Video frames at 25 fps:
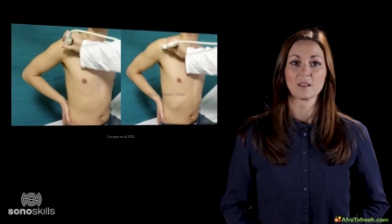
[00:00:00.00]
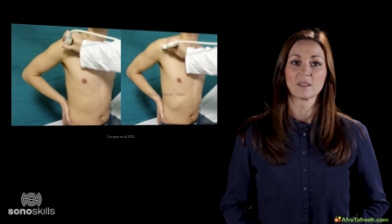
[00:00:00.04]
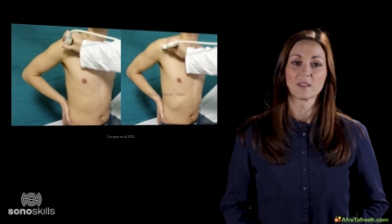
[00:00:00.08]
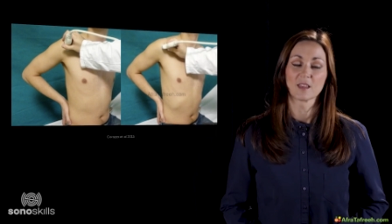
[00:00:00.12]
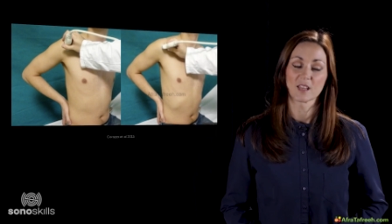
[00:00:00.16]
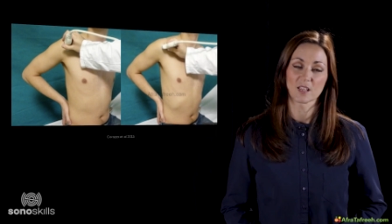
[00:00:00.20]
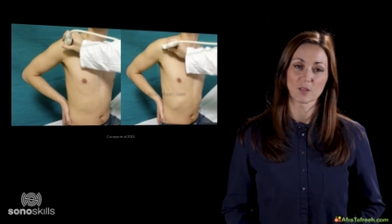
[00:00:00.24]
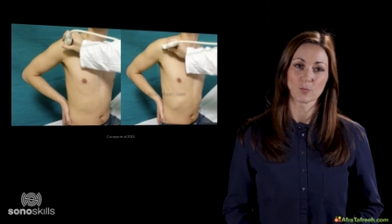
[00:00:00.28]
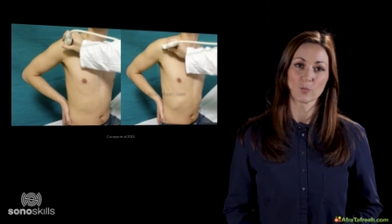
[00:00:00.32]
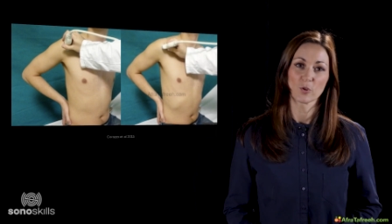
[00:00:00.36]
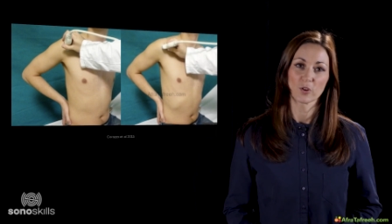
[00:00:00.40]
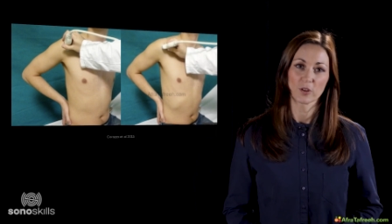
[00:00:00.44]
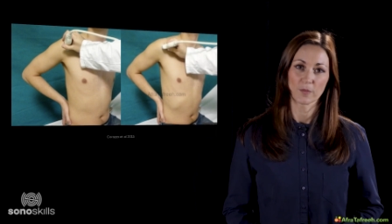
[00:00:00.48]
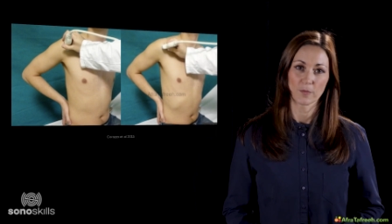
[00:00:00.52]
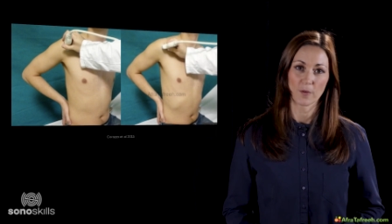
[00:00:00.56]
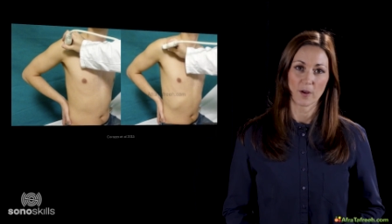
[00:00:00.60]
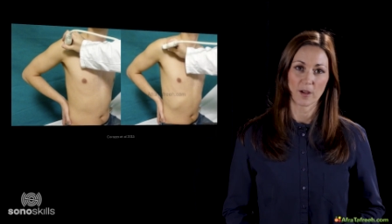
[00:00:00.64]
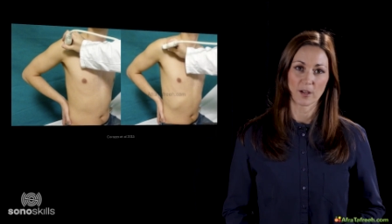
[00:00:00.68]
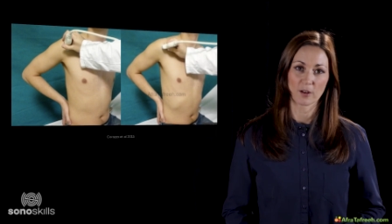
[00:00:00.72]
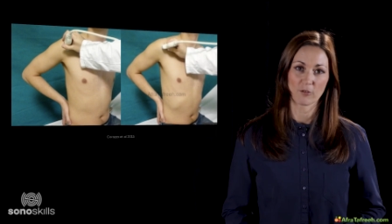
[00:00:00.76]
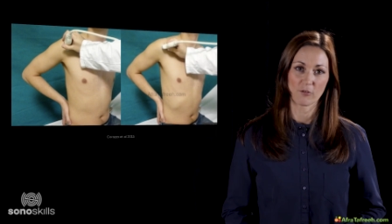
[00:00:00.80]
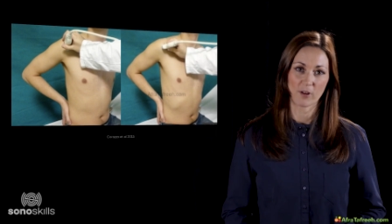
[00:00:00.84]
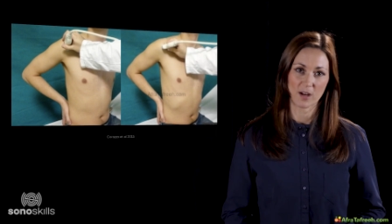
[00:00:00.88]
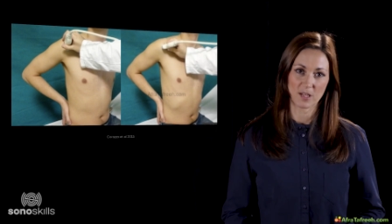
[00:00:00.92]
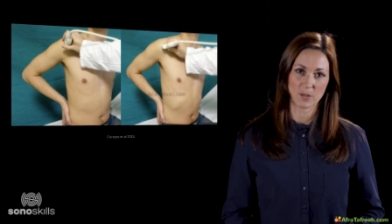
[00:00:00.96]
This
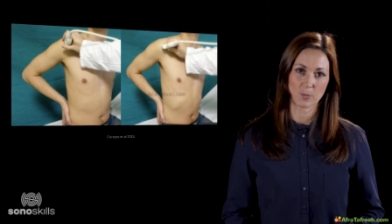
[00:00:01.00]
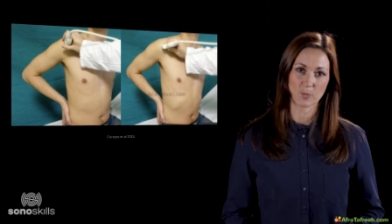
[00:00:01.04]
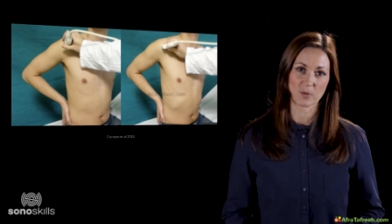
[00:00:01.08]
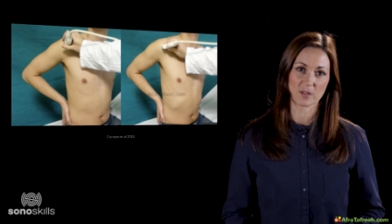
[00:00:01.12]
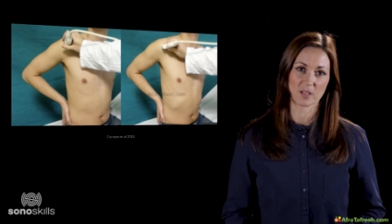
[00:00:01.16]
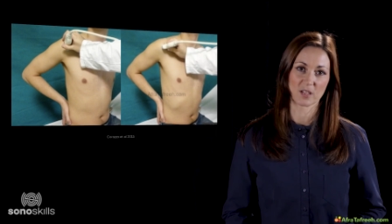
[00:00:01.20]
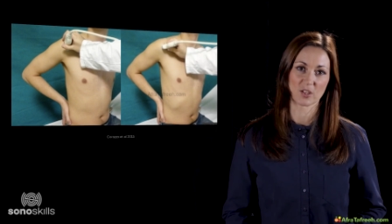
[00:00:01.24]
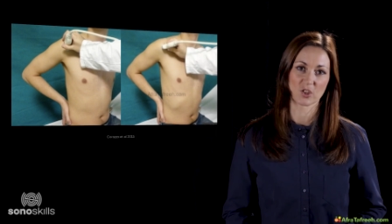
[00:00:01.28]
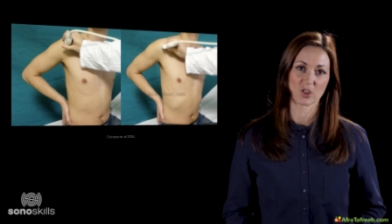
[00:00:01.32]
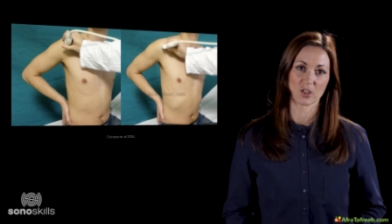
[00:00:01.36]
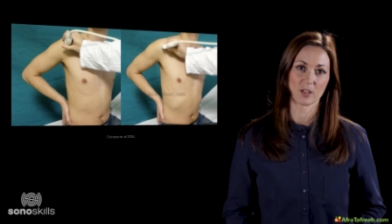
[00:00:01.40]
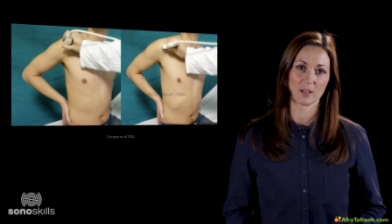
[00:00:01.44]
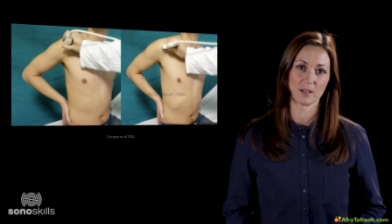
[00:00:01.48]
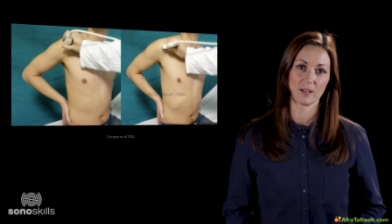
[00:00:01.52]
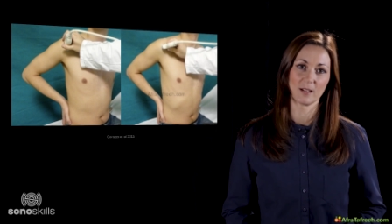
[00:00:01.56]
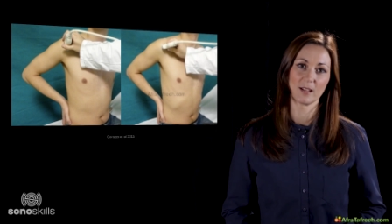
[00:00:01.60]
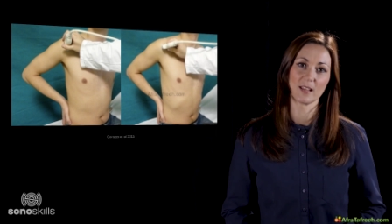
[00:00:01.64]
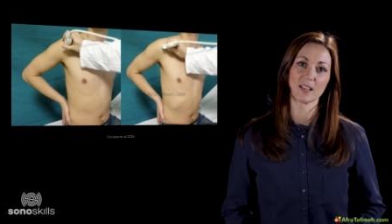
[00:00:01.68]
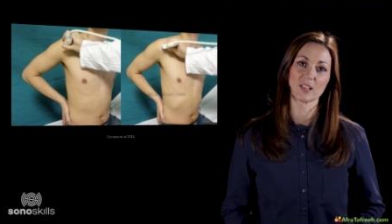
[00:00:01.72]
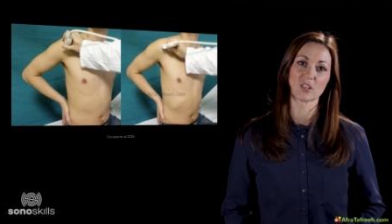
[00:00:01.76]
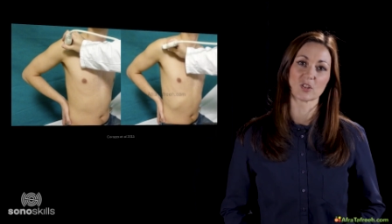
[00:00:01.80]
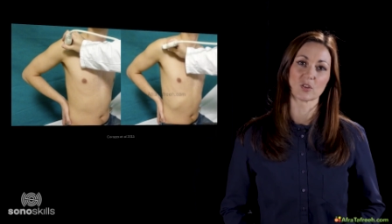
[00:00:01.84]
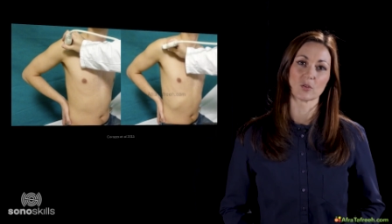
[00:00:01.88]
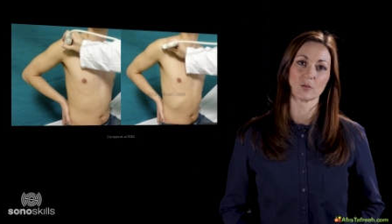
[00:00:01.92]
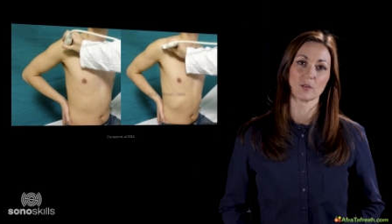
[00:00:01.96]
modified cras position
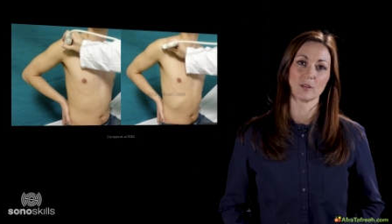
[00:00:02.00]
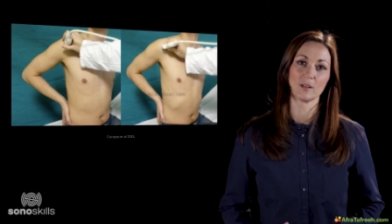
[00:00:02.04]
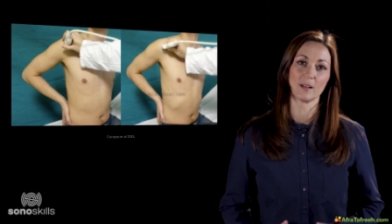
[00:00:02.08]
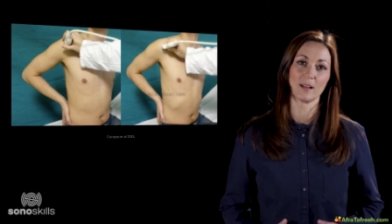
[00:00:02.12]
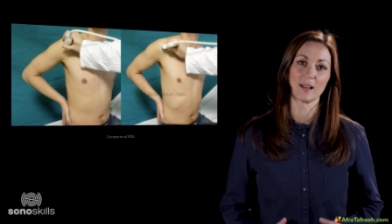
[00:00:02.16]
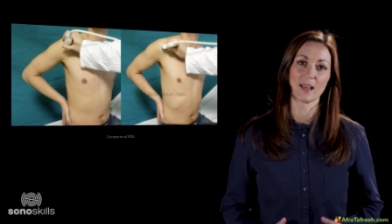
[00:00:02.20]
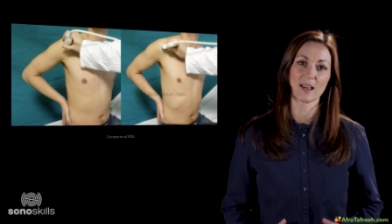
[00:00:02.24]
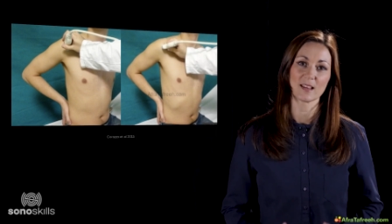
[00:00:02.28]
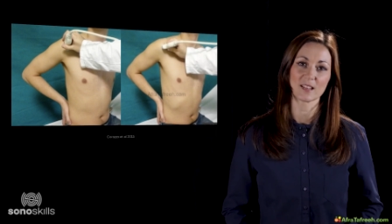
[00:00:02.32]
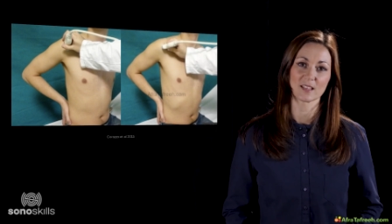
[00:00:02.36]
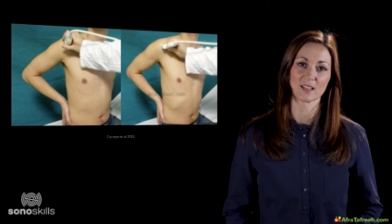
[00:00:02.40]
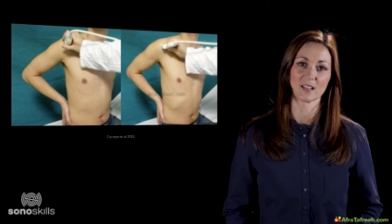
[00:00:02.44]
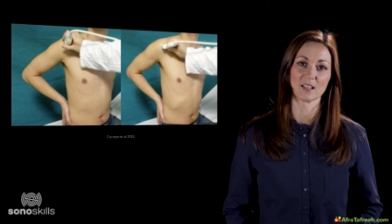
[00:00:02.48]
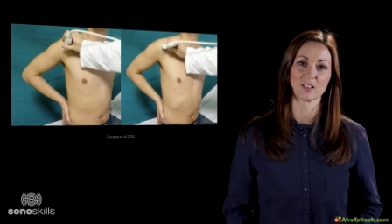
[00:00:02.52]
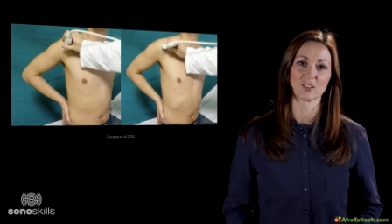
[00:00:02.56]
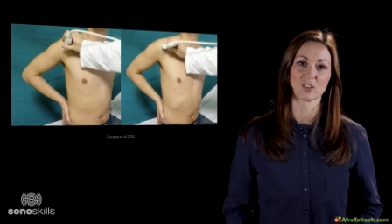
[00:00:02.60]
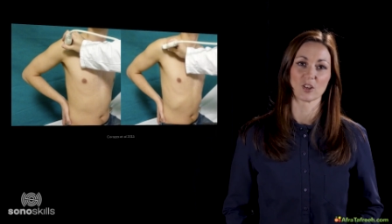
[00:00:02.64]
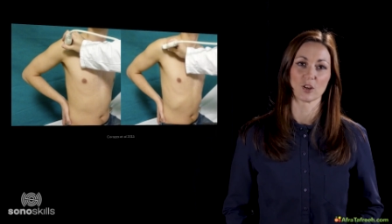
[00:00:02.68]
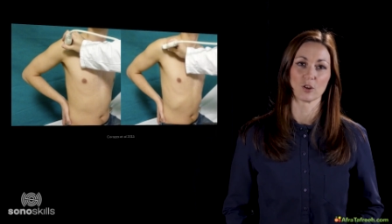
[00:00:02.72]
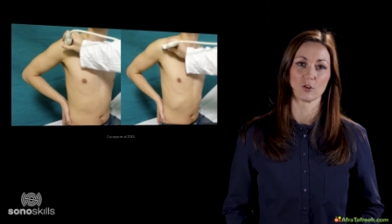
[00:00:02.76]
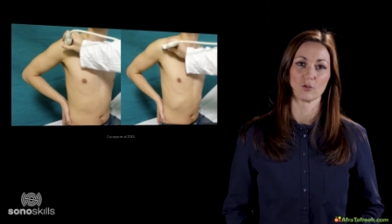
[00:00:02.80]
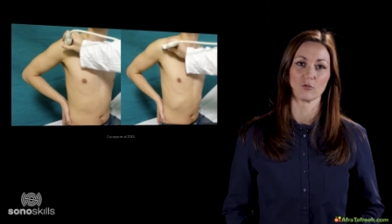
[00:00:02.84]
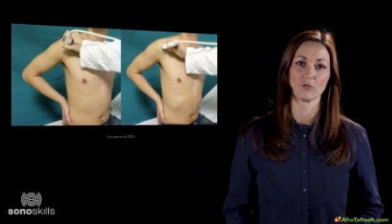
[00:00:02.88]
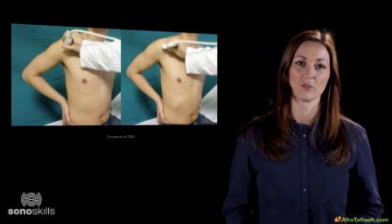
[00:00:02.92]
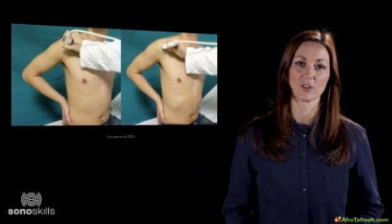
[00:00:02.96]
leads to less
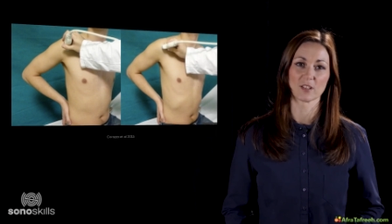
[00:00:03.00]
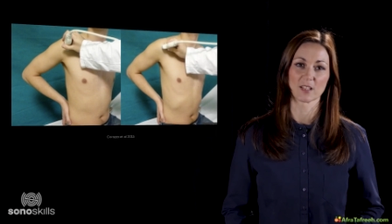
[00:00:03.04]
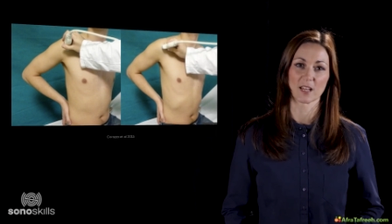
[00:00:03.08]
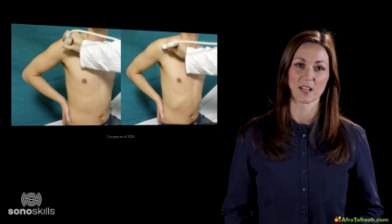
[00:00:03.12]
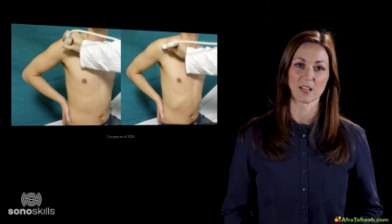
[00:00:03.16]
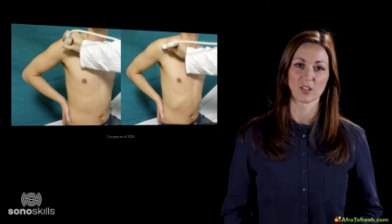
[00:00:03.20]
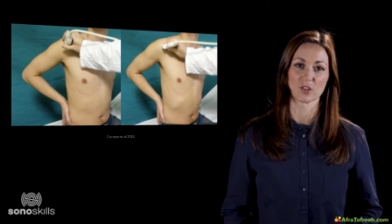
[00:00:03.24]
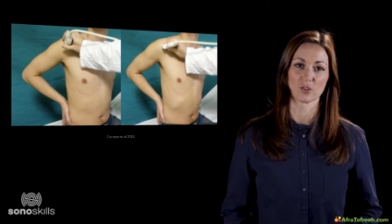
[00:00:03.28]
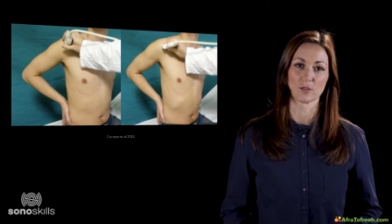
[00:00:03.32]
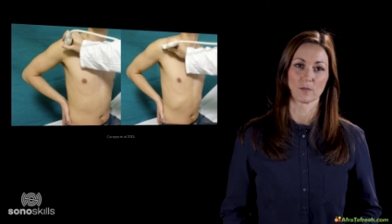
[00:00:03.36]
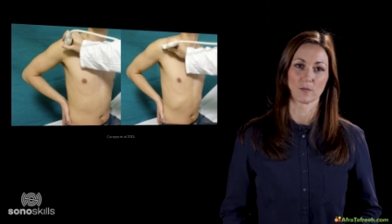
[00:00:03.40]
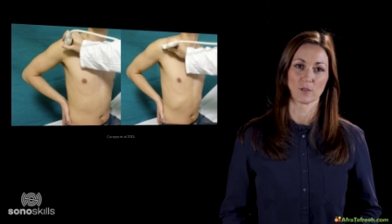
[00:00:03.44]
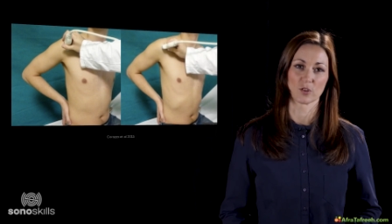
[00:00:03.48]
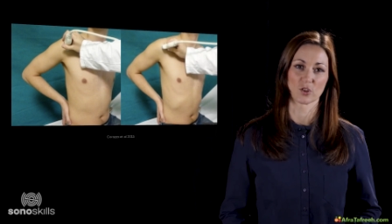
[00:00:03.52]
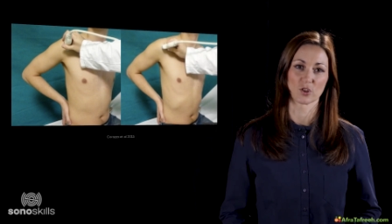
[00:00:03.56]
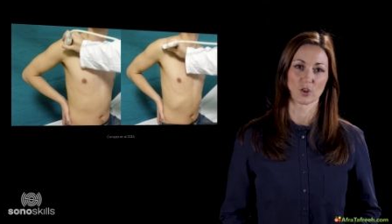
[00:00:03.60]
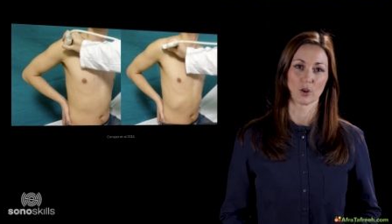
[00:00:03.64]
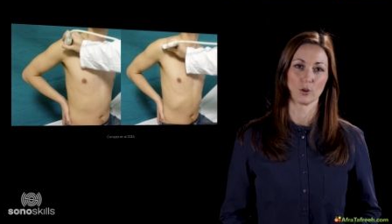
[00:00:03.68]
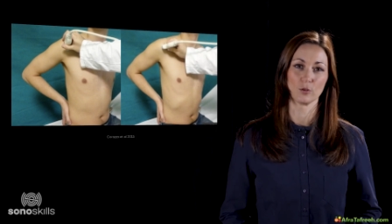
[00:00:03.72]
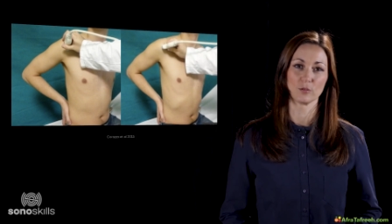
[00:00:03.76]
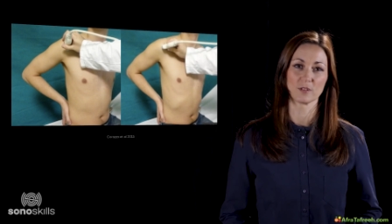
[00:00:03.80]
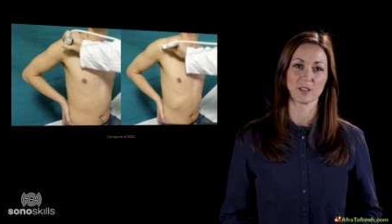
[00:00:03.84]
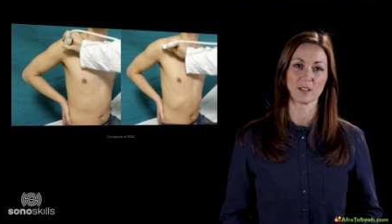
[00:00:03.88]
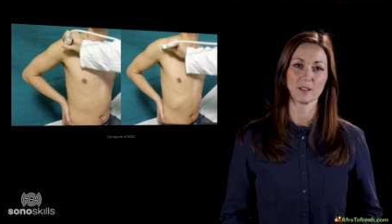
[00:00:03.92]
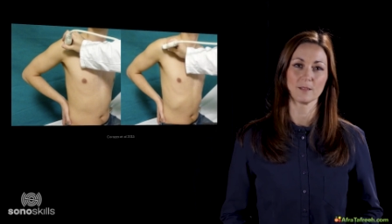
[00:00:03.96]
internal rotation of the
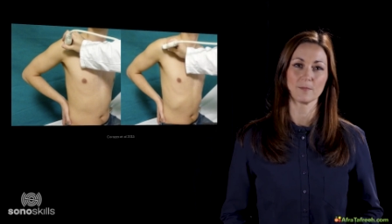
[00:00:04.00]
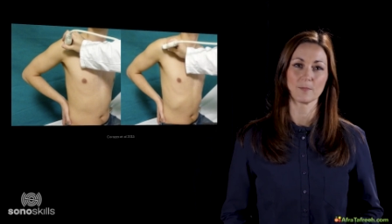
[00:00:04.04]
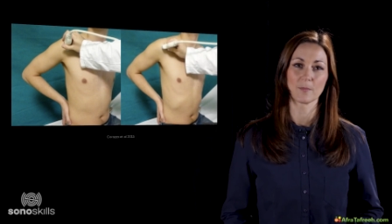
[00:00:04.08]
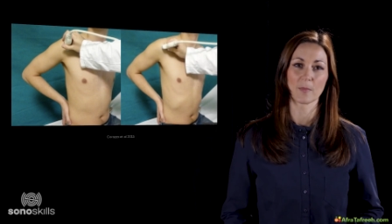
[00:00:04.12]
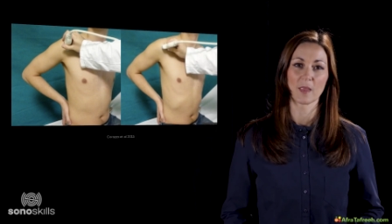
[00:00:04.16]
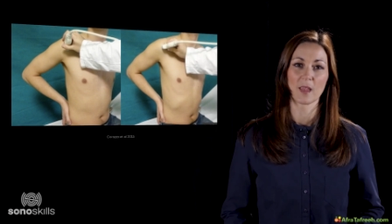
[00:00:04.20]
shoulder